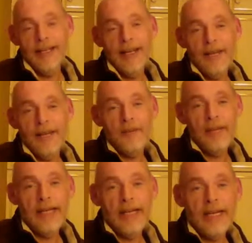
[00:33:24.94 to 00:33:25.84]
have we
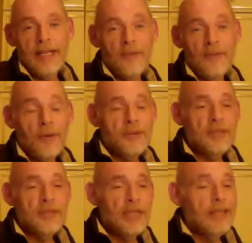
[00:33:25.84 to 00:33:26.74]
made any
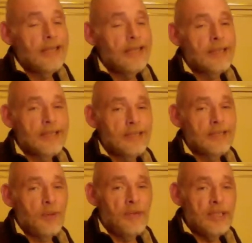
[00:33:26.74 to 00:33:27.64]
inroads? I think this is
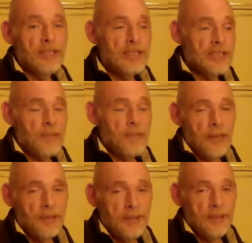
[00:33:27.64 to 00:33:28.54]
what religion is
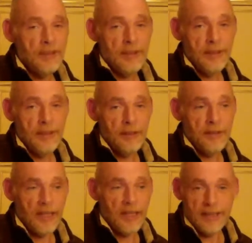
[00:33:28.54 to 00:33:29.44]
about. I
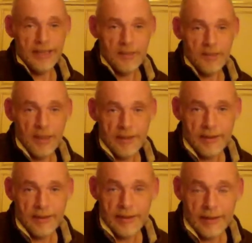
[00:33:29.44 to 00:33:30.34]
think this is what
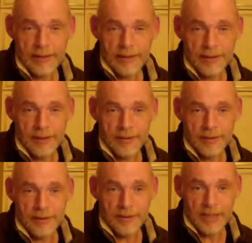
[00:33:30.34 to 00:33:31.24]
the
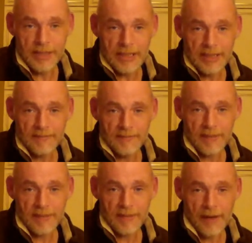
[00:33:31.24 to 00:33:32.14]
Jesus
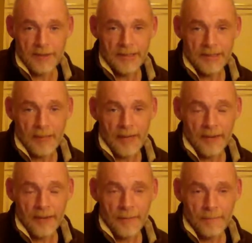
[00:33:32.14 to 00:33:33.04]
character is about.
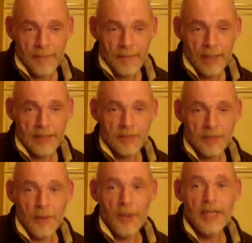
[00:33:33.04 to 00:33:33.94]
I think it's
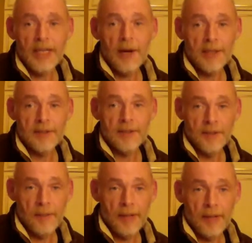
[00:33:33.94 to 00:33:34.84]
what all the characters are
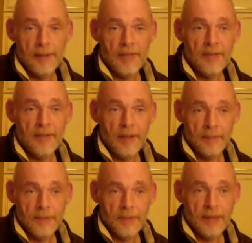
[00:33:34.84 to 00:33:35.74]
about, even
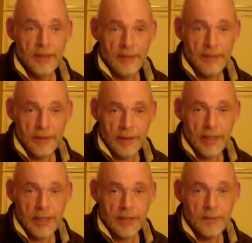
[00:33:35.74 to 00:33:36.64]
up to and including all the
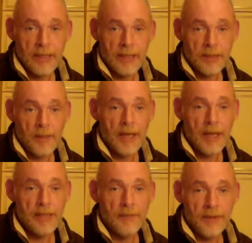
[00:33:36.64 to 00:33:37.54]
characters playing the
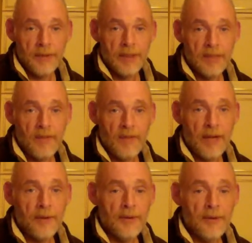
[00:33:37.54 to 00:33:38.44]
part within this flat
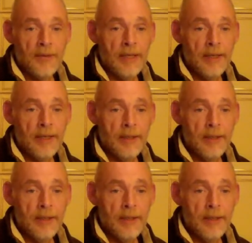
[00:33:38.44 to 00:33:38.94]
Earth arena,